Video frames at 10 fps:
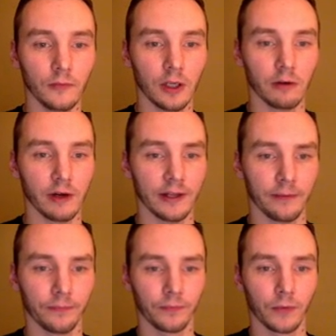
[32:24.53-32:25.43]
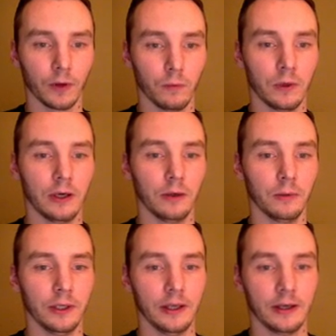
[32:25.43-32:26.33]
I'll write that. While
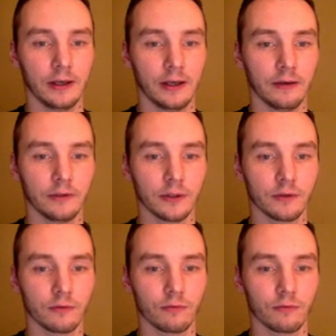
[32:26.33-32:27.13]
we haven't